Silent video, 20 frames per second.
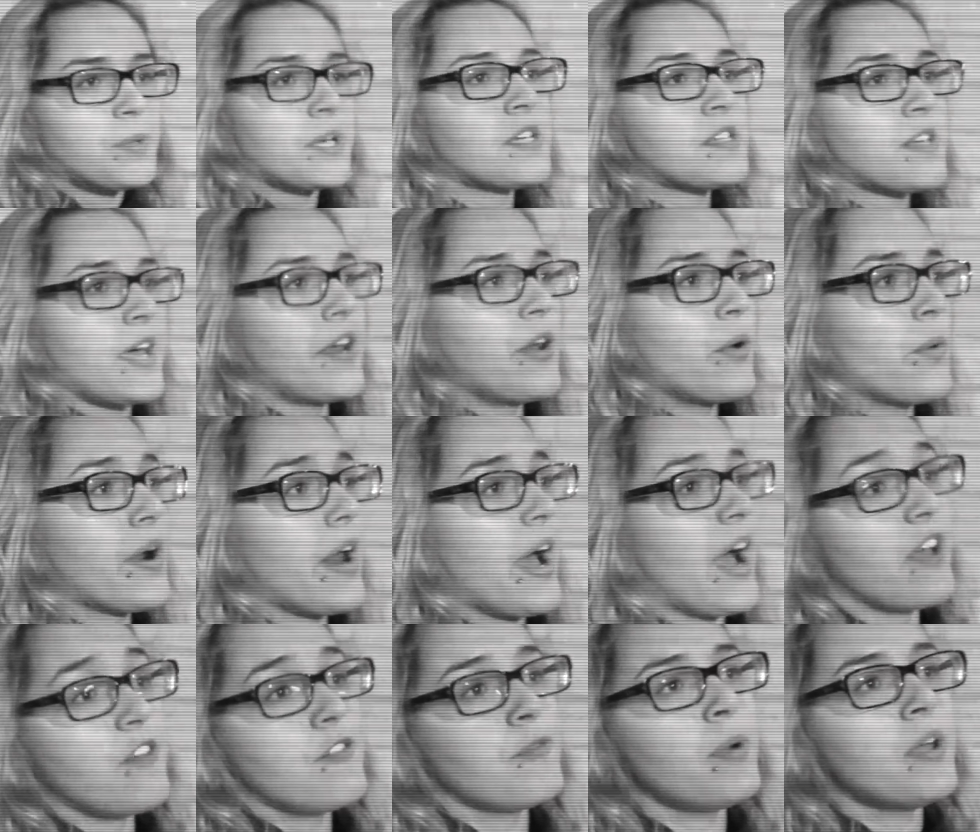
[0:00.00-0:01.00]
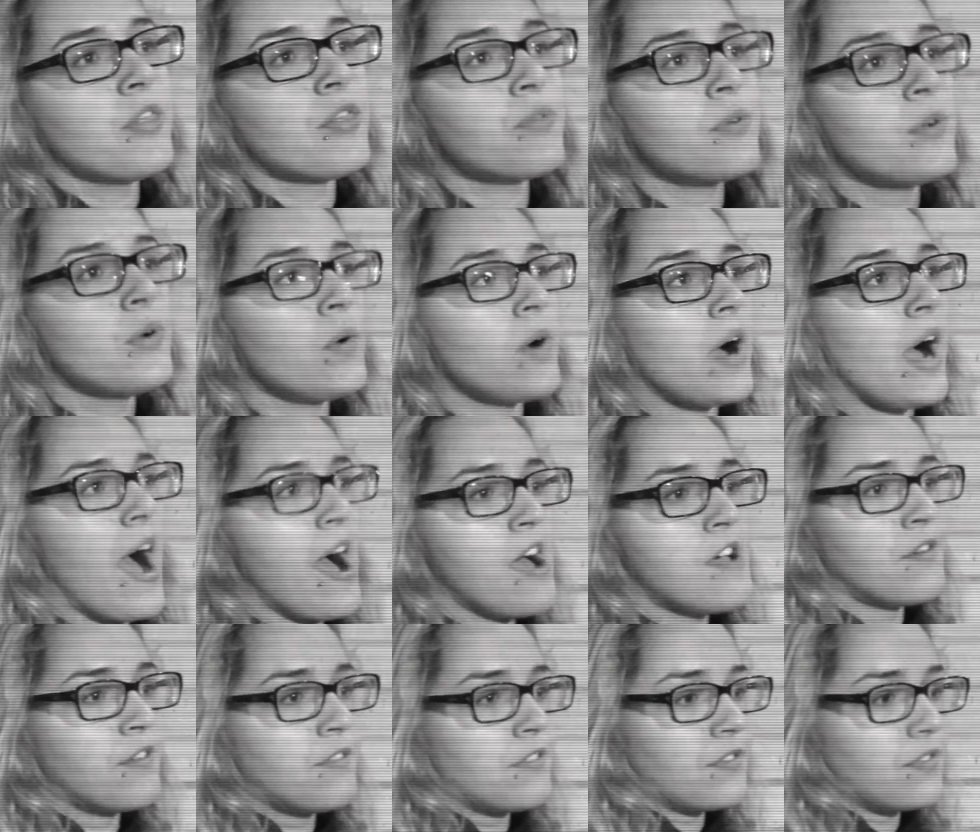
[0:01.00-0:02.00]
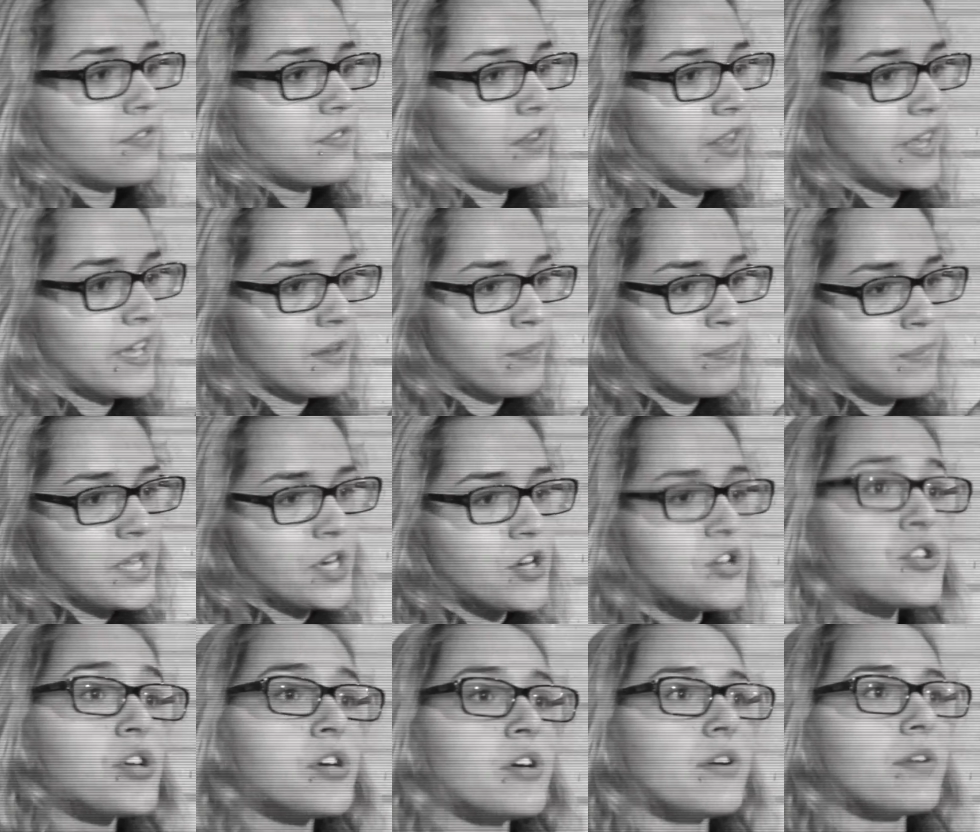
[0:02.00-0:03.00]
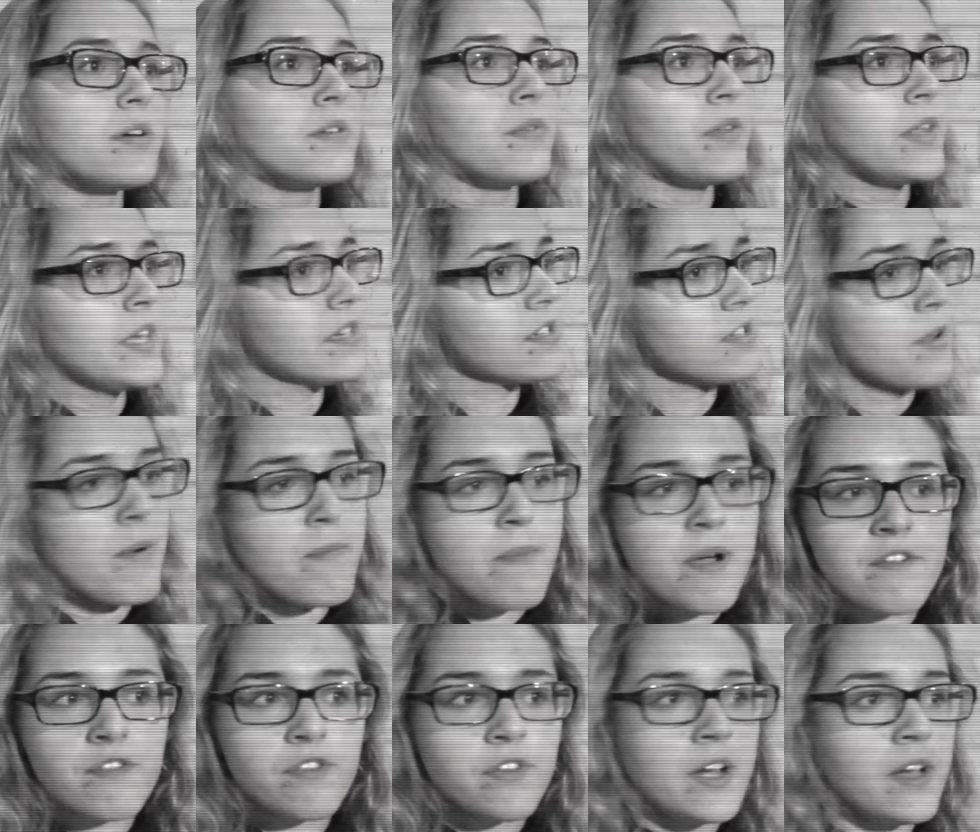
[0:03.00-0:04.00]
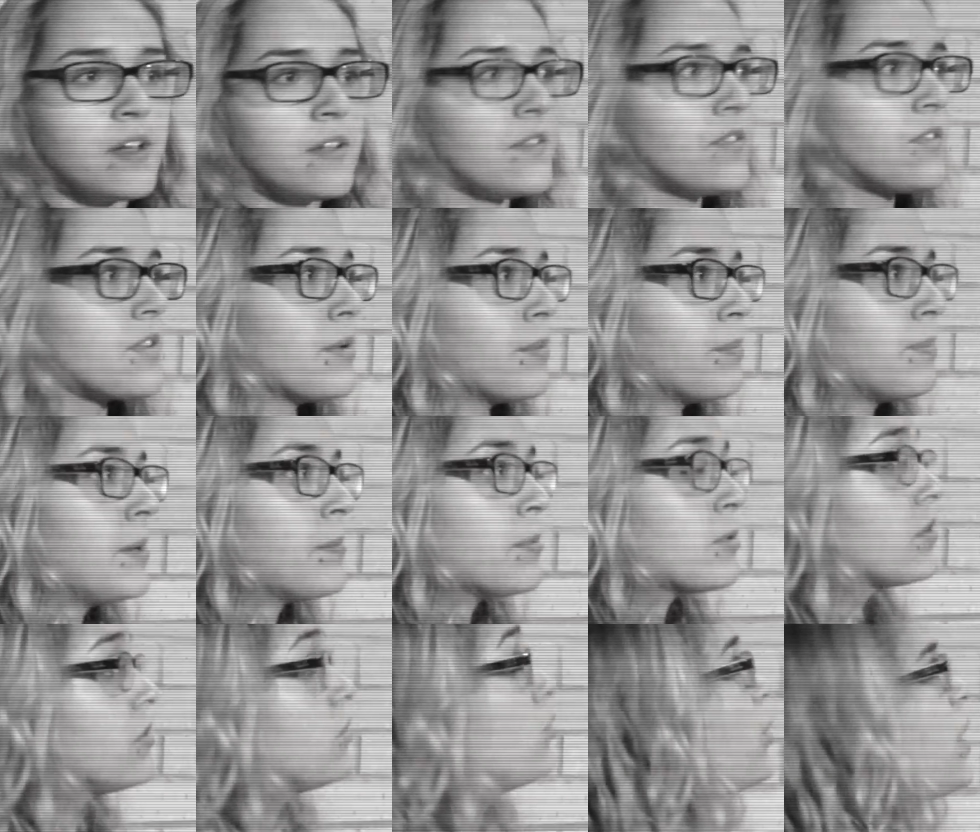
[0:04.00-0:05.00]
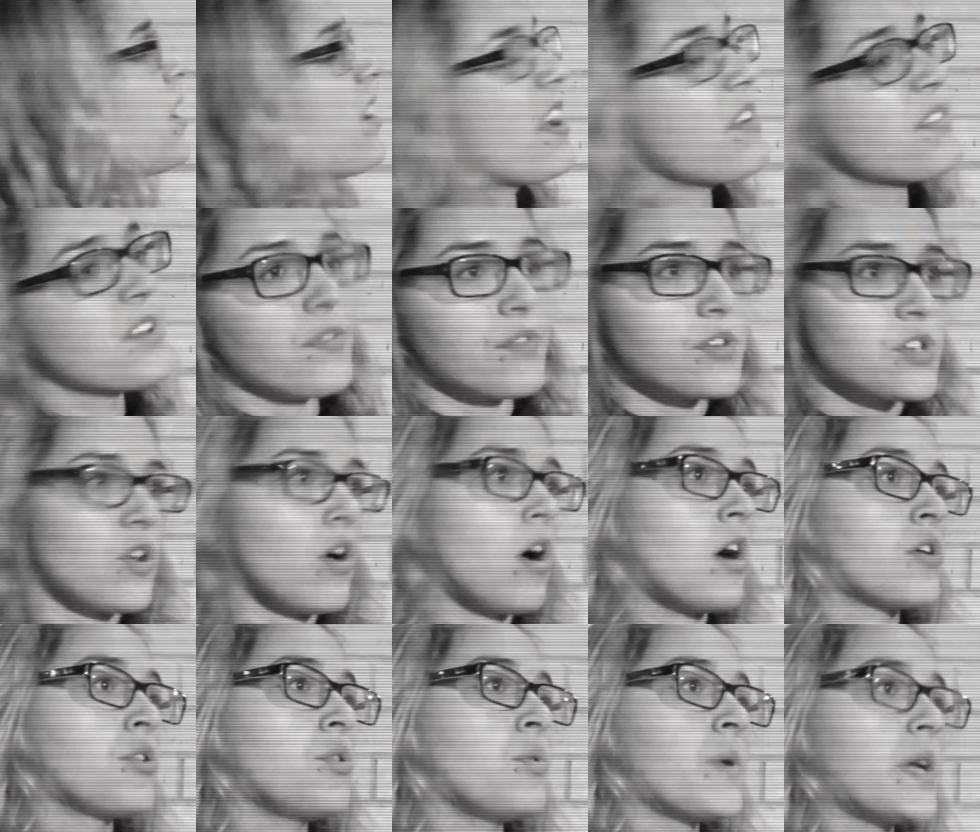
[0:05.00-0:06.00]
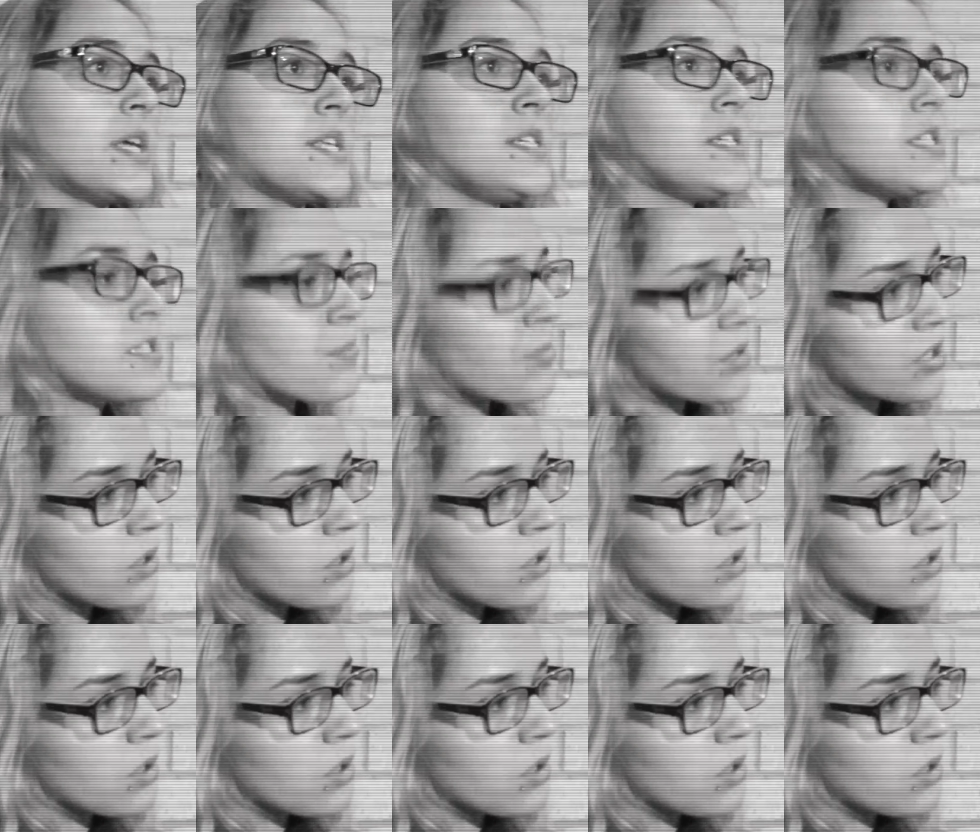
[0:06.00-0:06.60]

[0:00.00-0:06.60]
because I know what I've been through, I've, like, made sure to, like, some of my friends and people who I haven't even talked to, when I see something